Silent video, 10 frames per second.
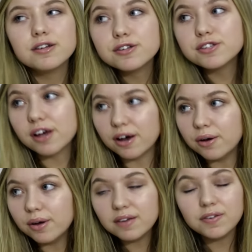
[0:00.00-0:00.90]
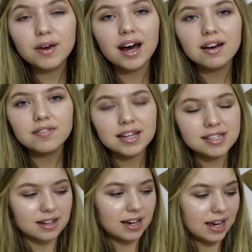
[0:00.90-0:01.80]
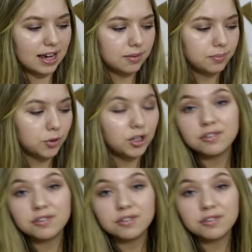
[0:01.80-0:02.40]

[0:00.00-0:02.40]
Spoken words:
So, if you have anxiety, or you